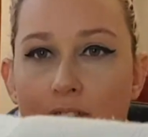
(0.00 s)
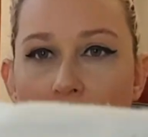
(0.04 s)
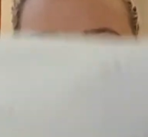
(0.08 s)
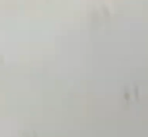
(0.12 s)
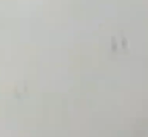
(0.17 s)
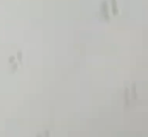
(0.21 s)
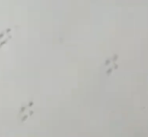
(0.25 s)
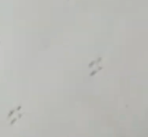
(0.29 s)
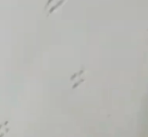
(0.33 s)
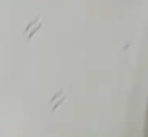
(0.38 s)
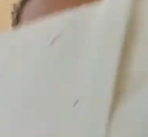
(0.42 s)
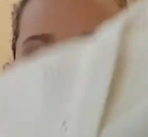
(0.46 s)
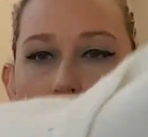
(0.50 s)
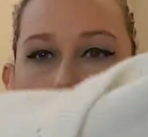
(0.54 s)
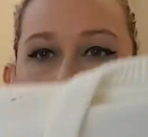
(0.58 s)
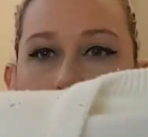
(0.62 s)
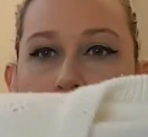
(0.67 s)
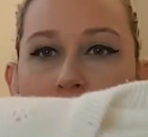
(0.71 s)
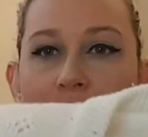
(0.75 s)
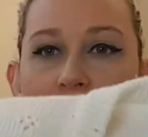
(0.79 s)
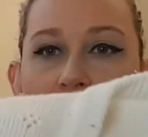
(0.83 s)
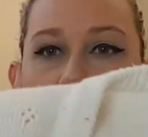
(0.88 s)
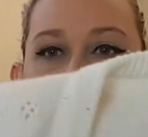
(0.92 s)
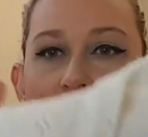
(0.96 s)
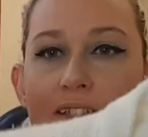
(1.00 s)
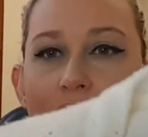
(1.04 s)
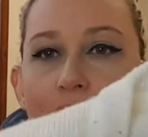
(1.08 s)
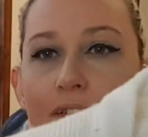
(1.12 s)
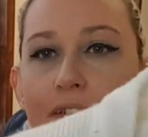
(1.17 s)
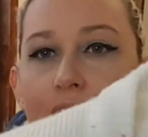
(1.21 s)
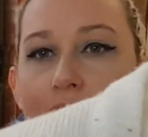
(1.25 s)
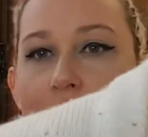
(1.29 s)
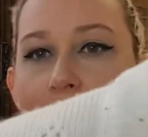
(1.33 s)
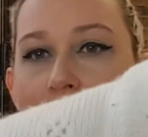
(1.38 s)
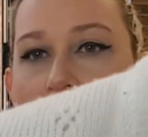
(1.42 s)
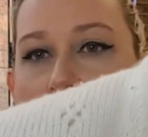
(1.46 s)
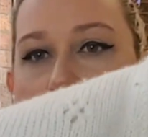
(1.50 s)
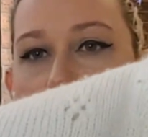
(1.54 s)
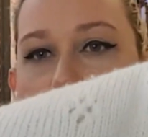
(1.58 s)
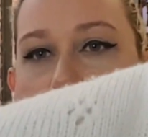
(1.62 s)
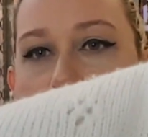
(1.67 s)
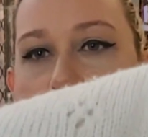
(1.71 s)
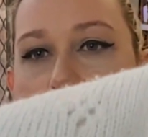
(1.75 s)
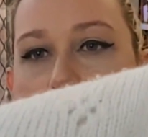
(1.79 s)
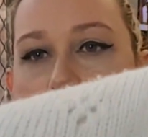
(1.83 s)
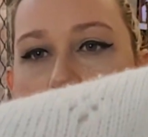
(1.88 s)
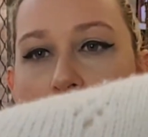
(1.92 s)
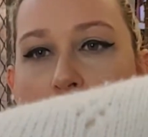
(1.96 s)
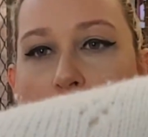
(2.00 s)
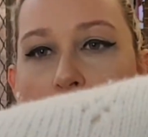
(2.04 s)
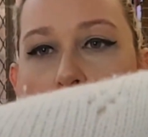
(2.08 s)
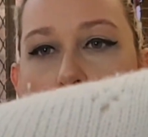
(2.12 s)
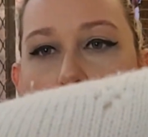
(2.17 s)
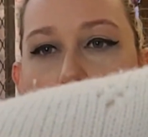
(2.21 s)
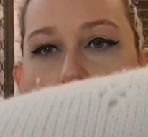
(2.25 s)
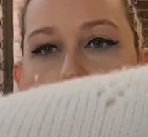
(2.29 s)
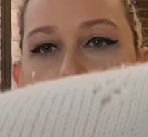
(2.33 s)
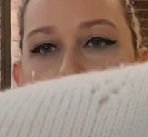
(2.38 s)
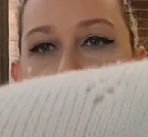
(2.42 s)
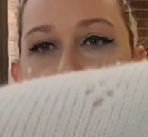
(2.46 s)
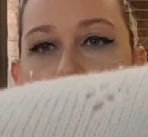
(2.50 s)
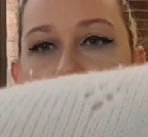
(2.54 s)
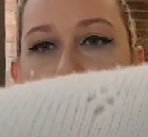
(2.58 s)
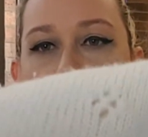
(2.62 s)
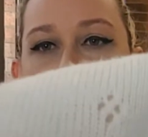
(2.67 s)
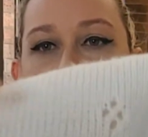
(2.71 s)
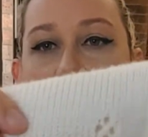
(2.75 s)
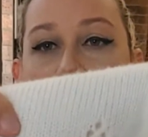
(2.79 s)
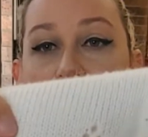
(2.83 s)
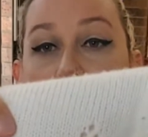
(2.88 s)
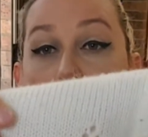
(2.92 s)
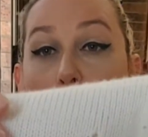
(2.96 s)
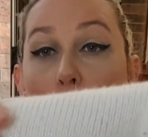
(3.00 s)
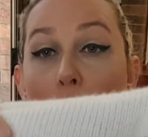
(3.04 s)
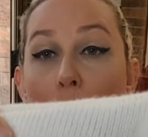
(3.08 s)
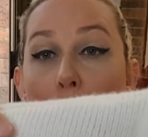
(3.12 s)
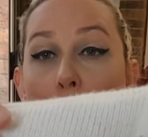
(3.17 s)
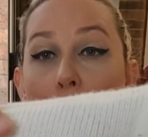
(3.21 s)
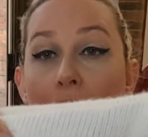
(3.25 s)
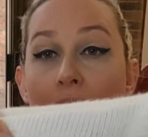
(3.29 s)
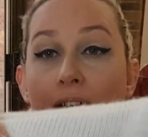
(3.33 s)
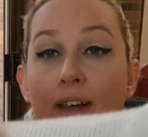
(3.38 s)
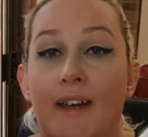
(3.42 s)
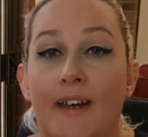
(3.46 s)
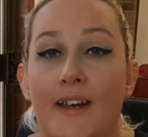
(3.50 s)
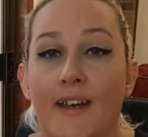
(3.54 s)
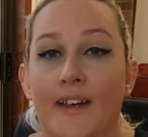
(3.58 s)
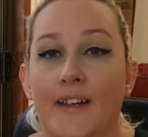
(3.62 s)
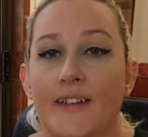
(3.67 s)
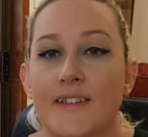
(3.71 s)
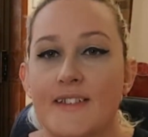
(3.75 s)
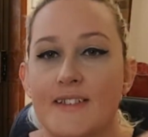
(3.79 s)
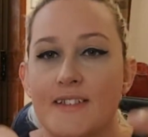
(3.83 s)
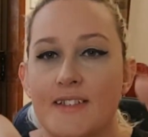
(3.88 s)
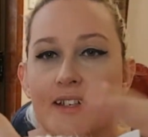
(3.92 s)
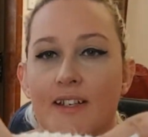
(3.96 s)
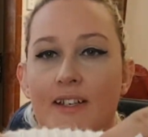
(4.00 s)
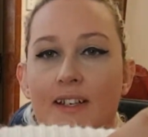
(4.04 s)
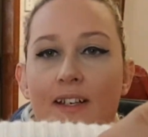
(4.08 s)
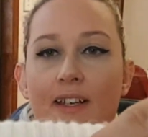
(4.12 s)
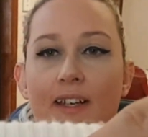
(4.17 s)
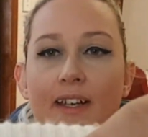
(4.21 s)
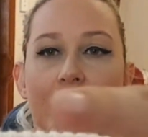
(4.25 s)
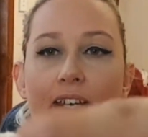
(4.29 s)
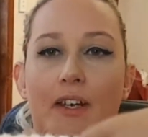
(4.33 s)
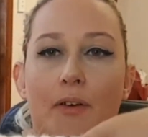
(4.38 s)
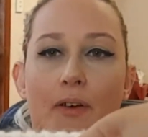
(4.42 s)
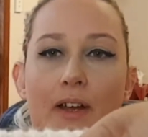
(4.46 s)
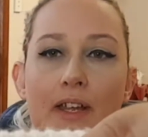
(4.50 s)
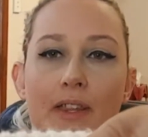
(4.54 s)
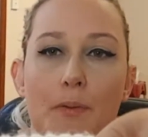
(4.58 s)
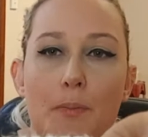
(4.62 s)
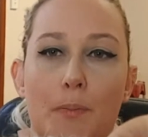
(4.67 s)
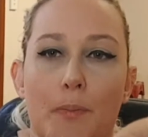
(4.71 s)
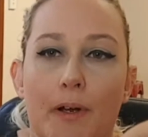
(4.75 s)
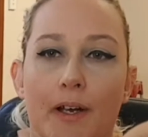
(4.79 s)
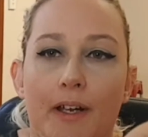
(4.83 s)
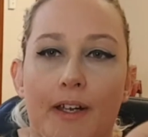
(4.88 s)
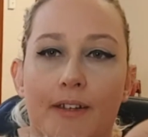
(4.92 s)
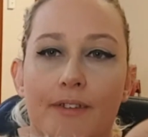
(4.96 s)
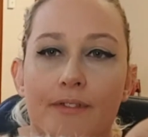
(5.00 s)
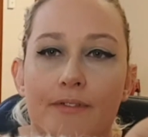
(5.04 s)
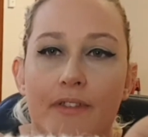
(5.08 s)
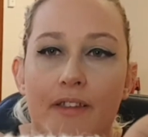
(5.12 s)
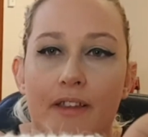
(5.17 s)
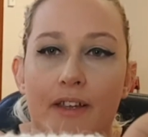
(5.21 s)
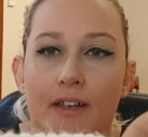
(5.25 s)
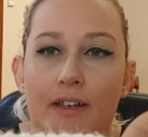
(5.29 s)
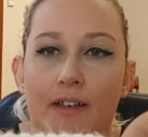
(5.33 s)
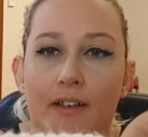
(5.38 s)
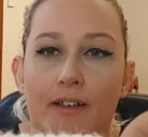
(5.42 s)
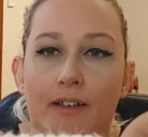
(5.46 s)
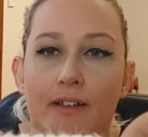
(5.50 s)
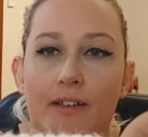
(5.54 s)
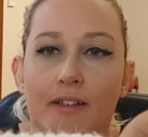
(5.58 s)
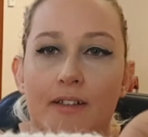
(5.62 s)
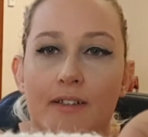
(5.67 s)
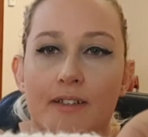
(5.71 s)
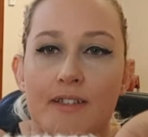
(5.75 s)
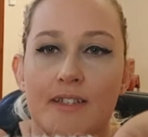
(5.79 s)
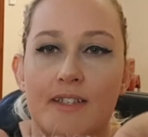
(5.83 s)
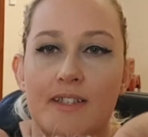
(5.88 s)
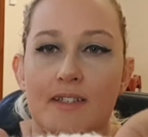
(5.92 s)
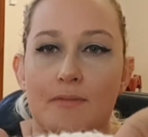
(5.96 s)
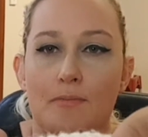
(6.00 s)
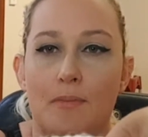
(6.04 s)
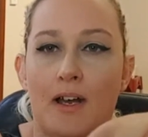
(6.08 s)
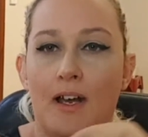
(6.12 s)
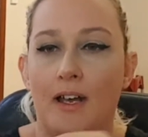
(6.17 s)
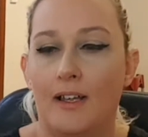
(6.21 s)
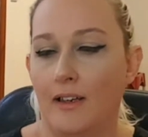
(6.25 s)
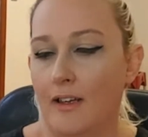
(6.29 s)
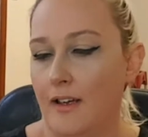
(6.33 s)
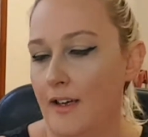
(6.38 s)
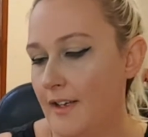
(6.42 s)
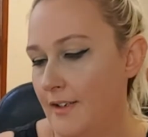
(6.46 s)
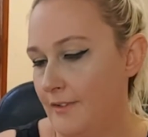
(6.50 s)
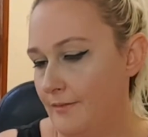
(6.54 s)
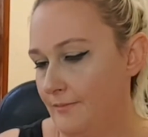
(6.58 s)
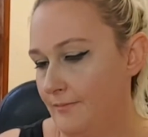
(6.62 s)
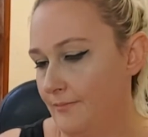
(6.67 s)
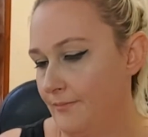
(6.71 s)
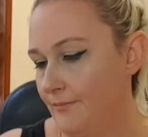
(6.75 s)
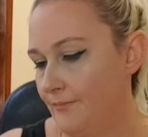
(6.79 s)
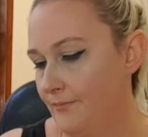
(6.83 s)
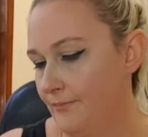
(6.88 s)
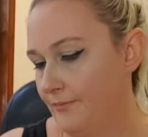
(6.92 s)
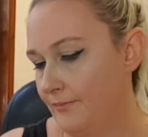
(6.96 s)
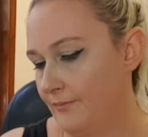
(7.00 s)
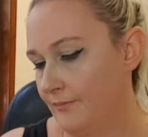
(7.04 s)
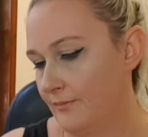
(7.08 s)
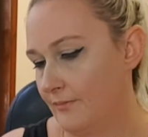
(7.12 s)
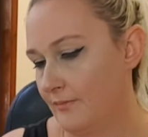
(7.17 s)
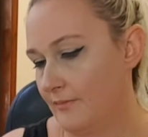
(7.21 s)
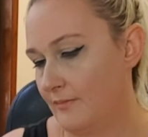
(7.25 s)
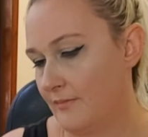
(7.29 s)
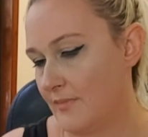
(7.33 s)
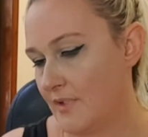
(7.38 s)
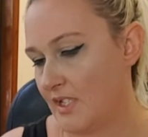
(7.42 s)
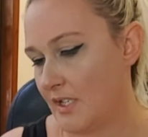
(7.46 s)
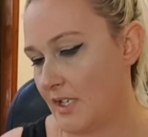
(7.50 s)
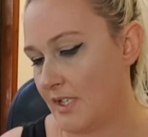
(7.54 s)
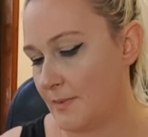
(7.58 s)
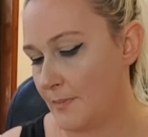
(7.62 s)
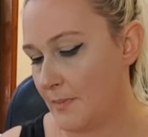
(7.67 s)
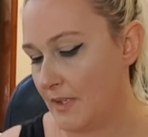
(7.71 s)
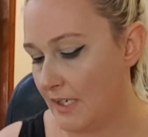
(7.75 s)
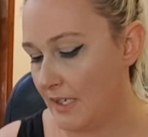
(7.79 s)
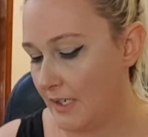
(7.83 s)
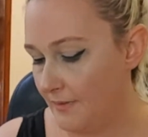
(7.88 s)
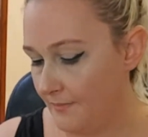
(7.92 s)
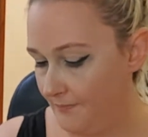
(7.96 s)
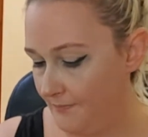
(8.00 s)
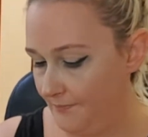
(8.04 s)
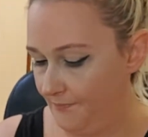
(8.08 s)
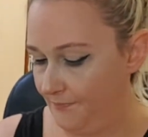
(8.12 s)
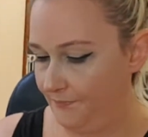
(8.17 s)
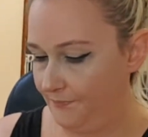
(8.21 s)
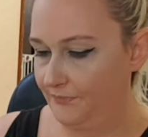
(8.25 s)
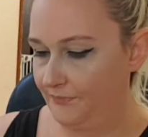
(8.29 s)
Anyway, it's got these like patterns, shoulder pads. Anyway, the brand there is Smartline, size medium.